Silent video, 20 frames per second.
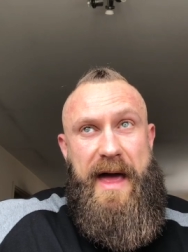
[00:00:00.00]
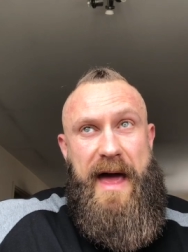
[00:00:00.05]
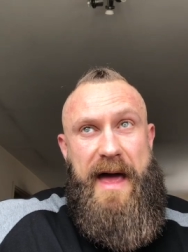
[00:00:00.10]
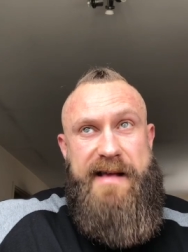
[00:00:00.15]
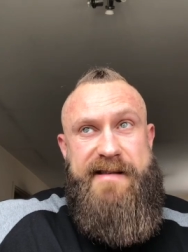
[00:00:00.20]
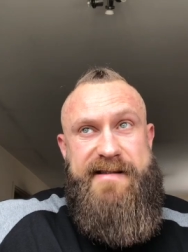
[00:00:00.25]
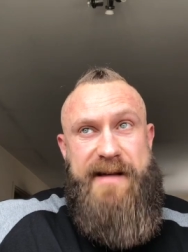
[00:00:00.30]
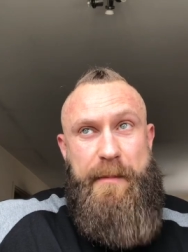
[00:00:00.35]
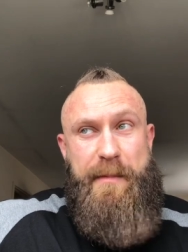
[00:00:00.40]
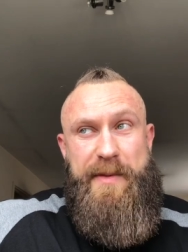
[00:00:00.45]

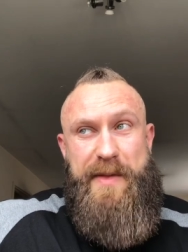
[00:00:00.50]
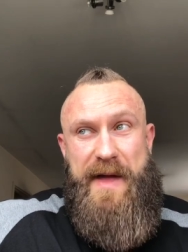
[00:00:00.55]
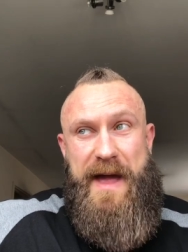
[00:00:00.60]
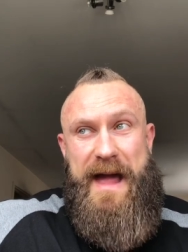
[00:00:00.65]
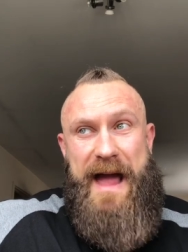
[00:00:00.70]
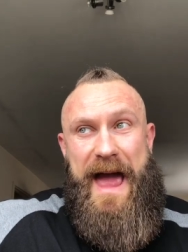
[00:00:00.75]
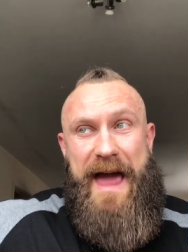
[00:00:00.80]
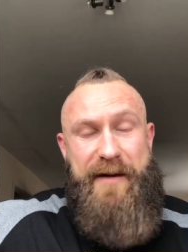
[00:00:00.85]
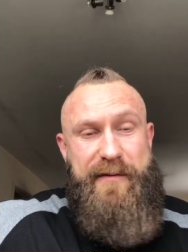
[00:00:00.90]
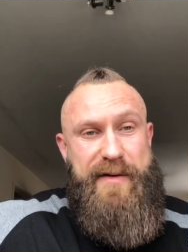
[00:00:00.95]

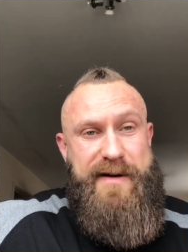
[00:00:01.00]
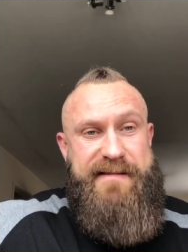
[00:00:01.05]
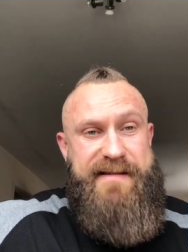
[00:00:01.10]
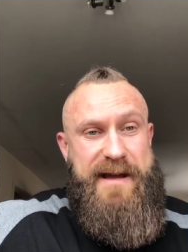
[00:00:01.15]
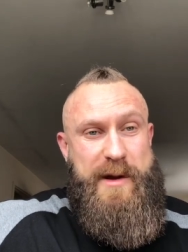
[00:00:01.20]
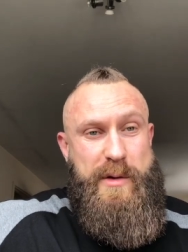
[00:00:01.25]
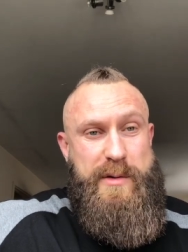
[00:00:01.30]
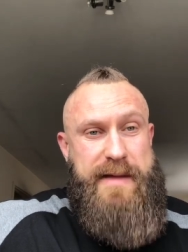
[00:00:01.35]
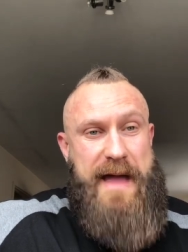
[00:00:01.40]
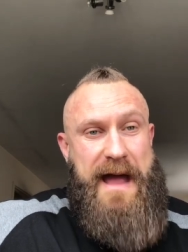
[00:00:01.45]
something every
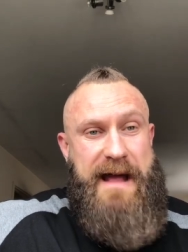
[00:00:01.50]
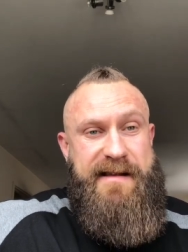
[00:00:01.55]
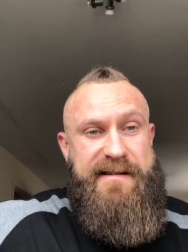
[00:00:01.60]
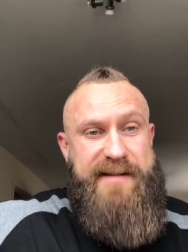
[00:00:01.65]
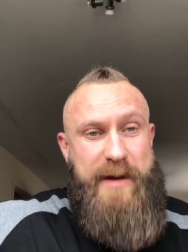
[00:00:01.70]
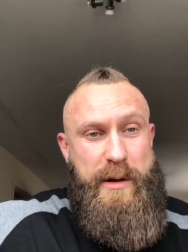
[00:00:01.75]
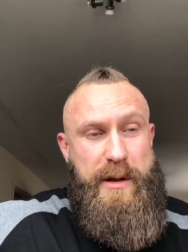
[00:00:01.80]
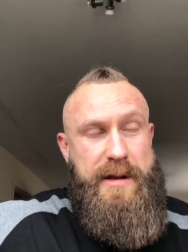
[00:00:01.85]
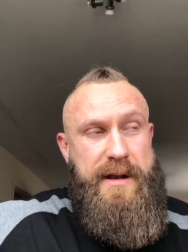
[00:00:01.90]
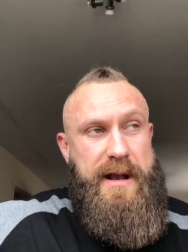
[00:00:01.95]
single day
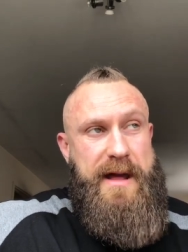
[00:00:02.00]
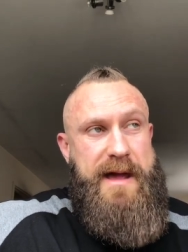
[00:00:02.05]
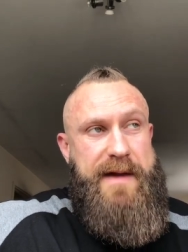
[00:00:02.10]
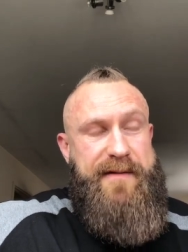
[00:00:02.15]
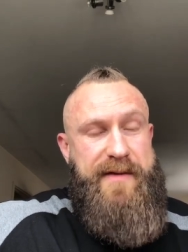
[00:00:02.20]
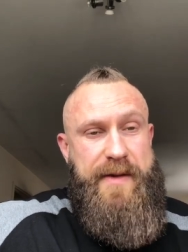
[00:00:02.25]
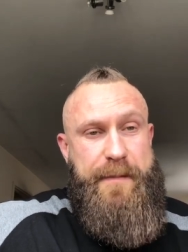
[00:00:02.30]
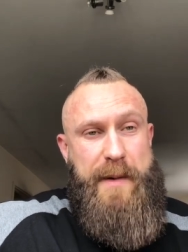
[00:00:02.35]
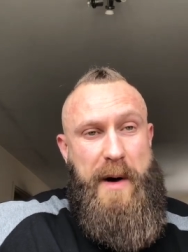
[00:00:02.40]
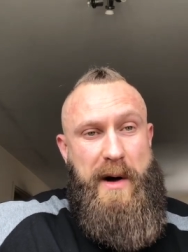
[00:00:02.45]
solidly
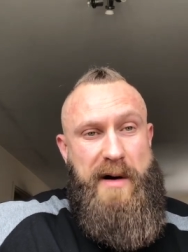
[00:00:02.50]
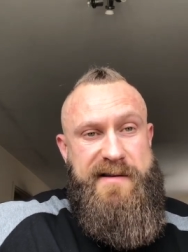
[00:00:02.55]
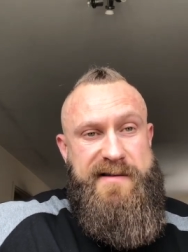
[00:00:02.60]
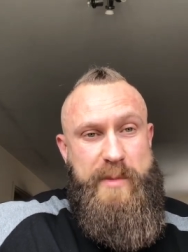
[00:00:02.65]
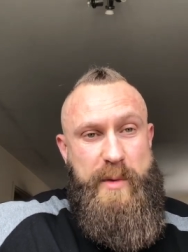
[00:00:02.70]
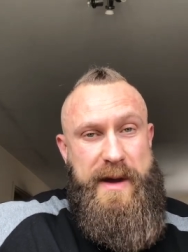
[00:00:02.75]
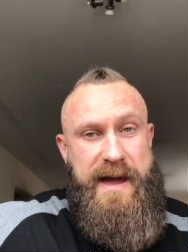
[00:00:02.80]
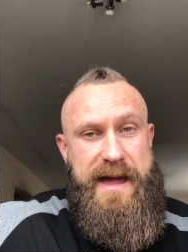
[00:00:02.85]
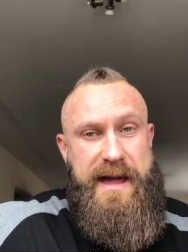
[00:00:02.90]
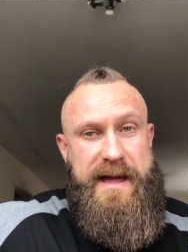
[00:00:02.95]
for the past
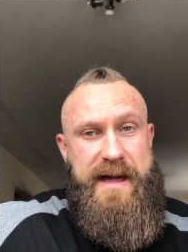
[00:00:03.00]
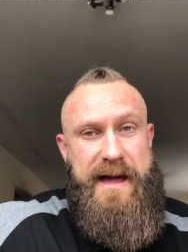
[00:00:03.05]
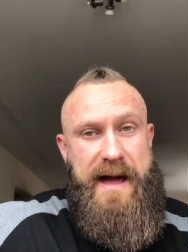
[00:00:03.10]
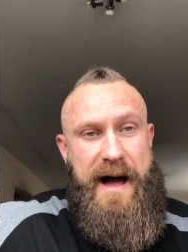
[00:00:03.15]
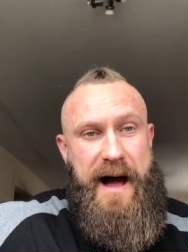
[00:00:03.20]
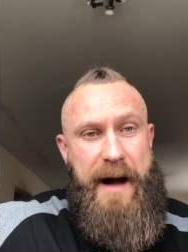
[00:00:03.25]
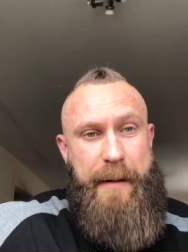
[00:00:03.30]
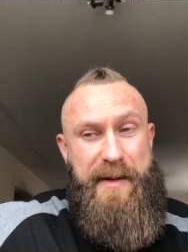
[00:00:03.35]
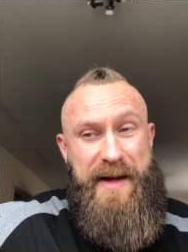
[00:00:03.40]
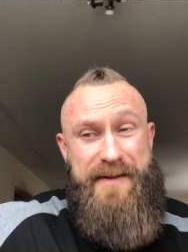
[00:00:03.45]
week.
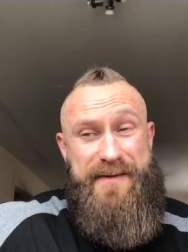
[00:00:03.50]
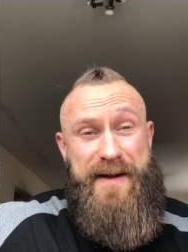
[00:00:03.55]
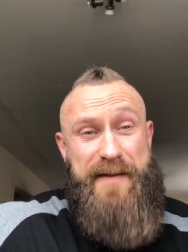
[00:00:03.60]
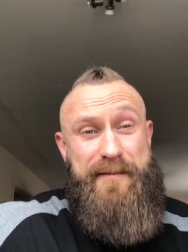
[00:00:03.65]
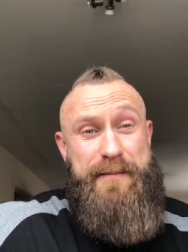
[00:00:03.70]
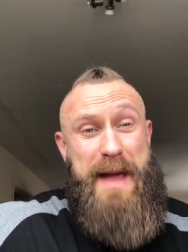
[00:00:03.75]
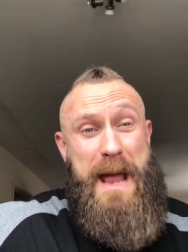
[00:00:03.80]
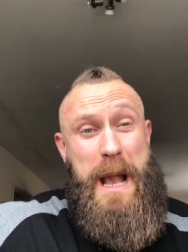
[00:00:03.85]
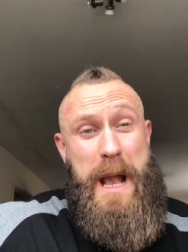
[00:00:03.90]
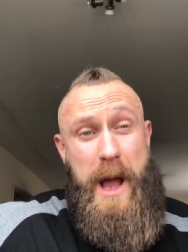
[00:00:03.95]
Um, they've
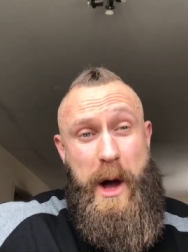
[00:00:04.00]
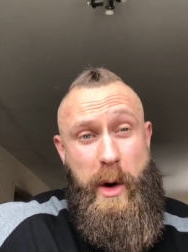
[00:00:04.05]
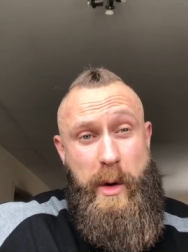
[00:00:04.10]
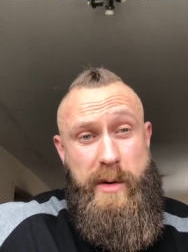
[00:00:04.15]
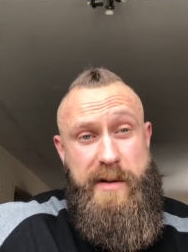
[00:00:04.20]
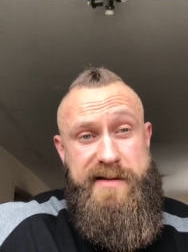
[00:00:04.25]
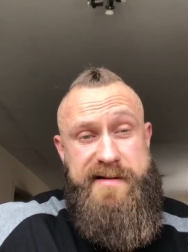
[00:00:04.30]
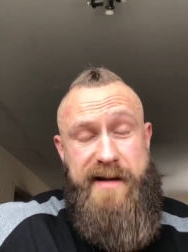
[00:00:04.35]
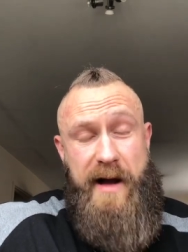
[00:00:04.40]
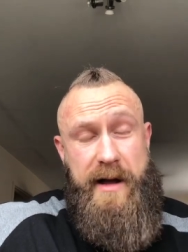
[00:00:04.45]
given me
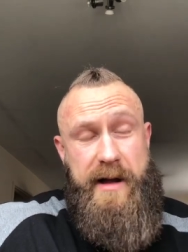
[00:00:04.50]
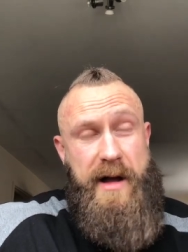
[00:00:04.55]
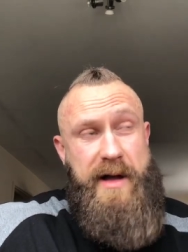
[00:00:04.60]
loads.